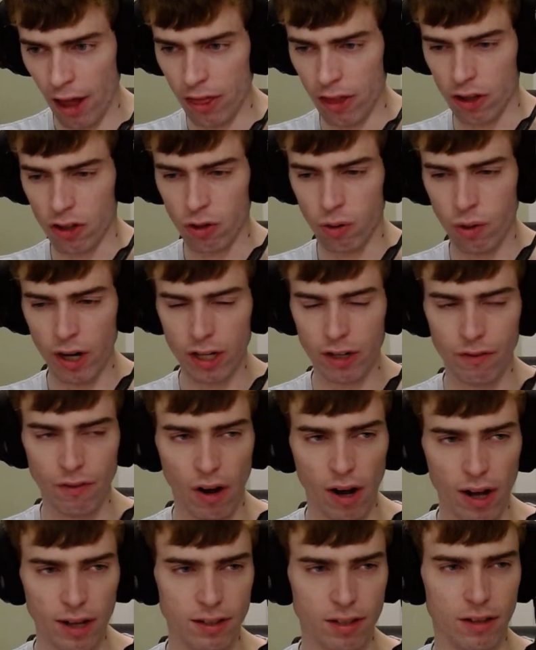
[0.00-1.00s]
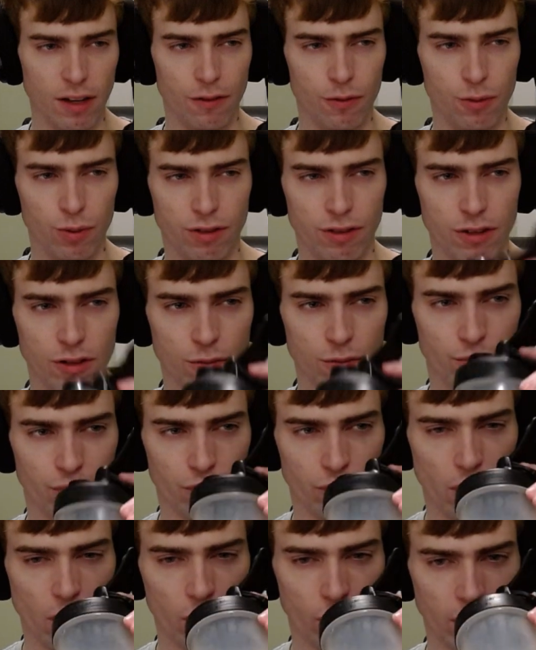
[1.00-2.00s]
The Twitch mod stuff was still
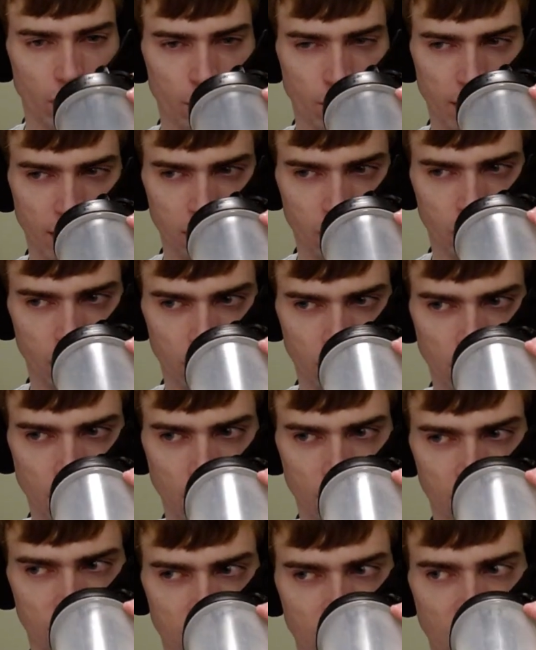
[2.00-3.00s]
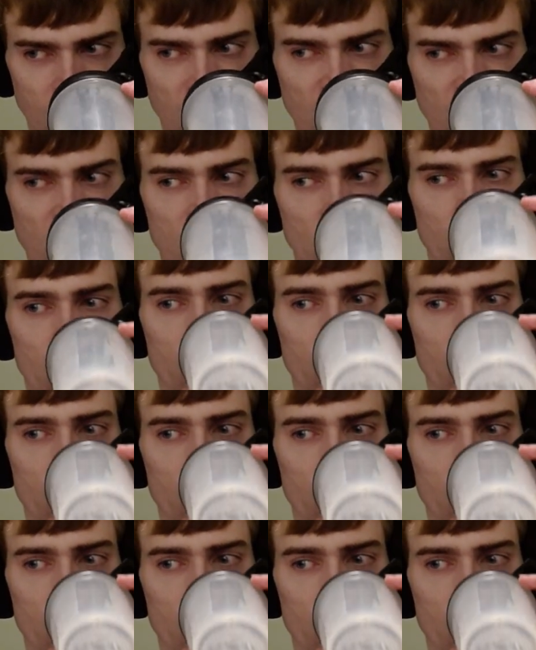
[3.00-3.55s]
broken when I checked yesterday.